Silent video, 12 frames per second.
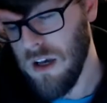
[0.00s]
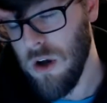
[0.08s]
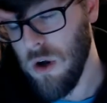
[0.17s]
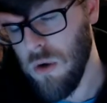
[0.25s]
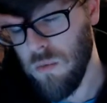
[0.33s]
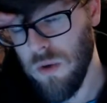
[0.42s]

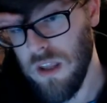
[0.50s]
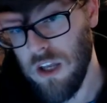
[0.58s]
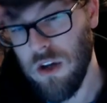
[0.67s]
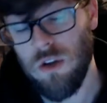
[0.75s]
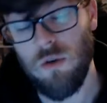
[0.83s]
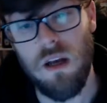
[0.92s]
really
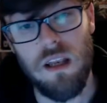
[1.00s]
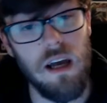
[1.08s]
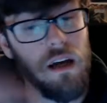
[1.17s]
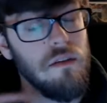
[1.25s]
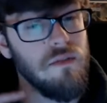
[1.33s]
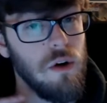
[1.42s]
good. You cannot
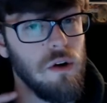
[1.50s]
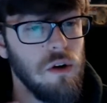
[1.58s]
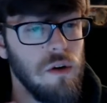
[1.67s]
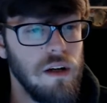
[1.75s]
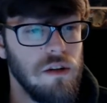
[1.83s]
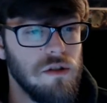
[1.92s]
convoke your
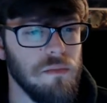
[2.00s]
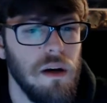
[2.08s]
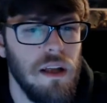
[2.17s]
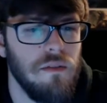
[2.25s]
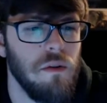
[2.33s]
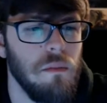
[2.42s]
creatures, but
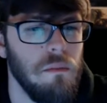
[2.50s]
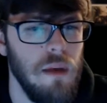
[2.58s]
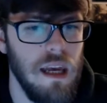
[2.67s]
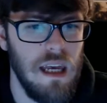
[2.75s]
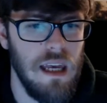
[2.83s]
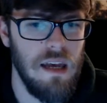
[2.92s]
if you're
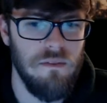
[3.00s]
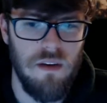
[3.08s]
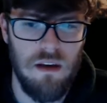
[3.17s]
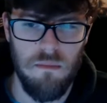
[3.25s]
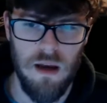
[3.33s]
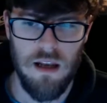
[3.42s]
making
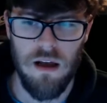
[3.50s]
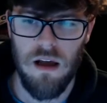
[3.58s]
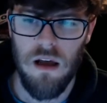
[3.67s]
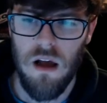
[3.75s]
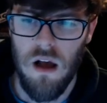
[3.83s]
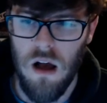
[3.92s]
infinite mana
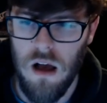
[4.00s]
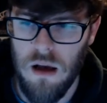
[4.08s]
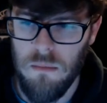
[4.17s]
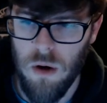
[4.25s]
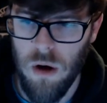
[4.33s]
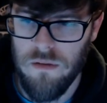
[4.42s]

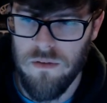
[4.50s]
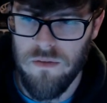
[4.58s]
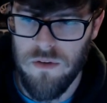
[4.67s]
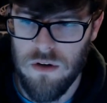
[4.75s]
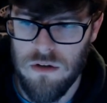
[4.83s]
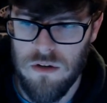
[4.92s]
off of
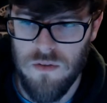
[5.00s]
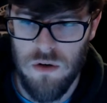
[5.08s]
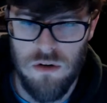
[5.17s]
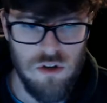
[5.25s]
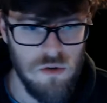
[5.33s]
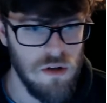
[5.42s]
your Devoted
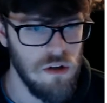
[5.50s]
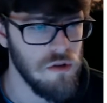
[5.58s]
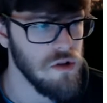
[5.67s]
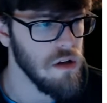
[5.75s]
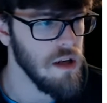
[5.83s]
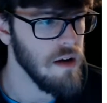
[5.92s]
Druid, you
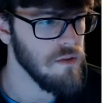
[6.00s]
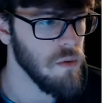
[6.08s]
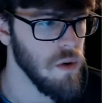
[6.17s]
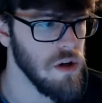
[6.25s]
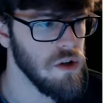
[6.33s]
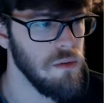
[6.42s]
shouldn't have to
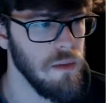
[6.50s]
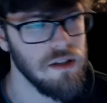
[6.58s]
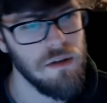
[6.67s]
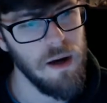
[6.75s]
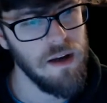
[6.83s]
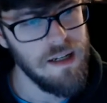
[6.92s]
worry too much
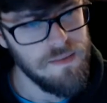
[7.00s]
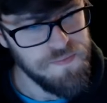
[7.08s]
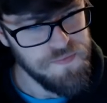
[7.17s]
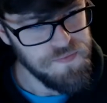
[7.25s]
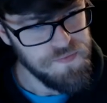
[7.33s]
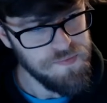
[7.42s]
about it.
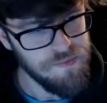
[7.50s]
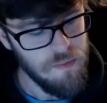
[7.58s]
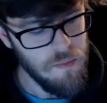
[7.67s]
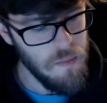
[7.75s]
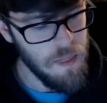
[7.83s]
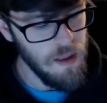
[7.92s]

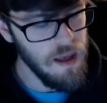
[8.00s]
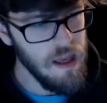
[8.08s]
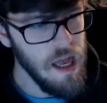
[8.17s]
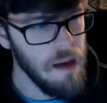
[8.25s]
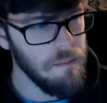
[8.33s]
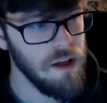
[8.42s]

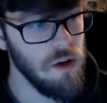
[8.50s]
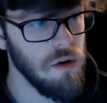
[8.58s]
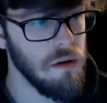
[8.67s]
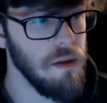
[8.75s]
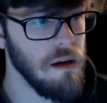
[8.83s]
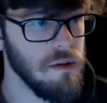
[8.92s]
But you could
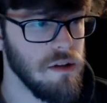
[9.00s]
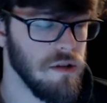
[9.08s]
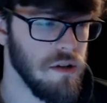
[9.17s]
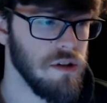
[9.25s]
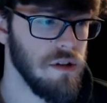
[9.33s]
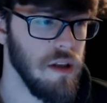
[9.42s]
be able to
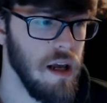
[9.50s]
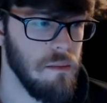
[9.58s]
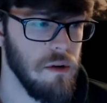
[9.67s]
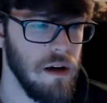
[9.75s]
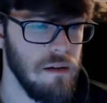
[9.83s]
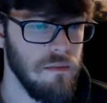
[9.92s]
search your
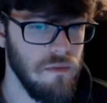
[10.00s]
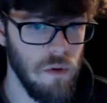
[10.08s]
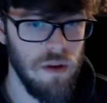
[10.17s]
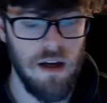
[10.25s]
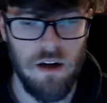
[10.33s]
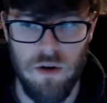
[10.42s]
library for
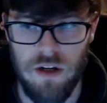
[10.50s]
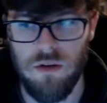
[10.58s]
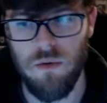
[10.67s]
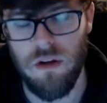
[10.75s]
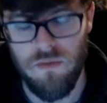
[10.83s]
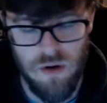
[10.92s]
that creature
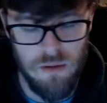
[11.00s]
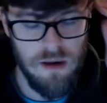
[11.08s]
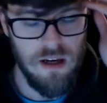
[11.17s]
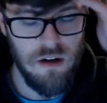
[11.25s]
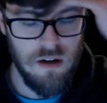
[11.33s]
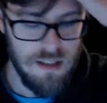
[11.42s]
with converted mana
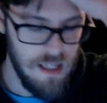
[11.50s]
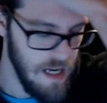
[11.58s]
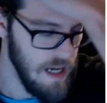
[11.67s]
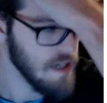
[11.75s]
cost X